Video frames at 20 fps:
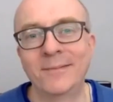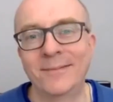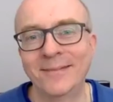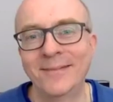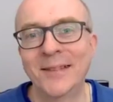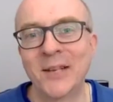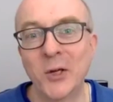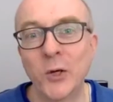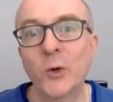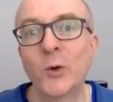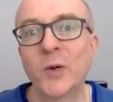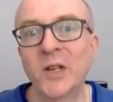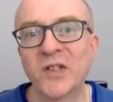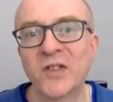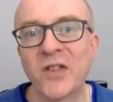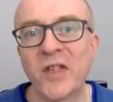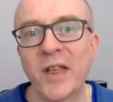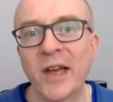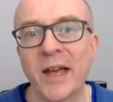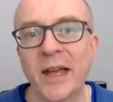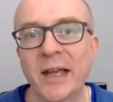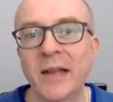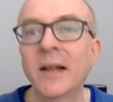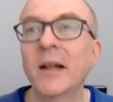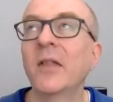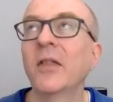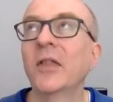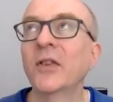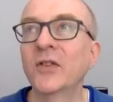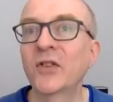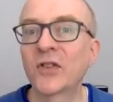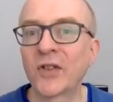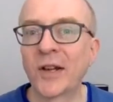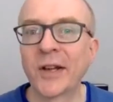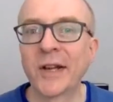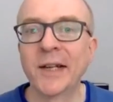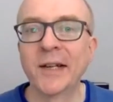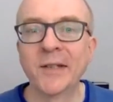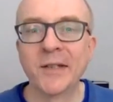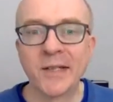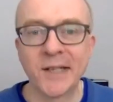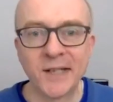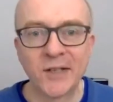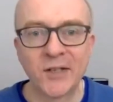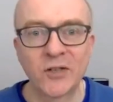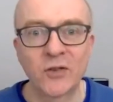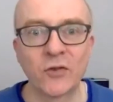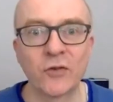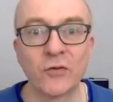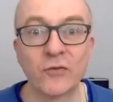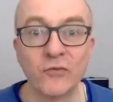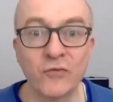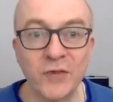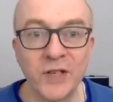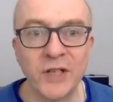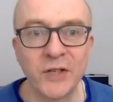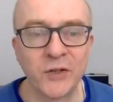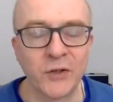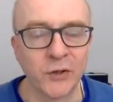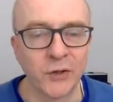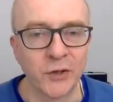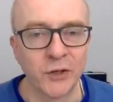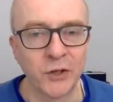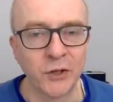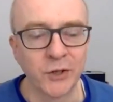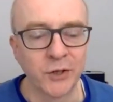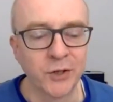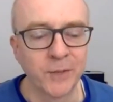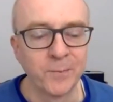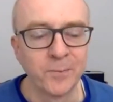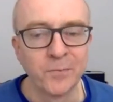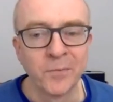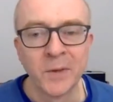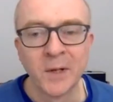who is they? The scientists, the researchers,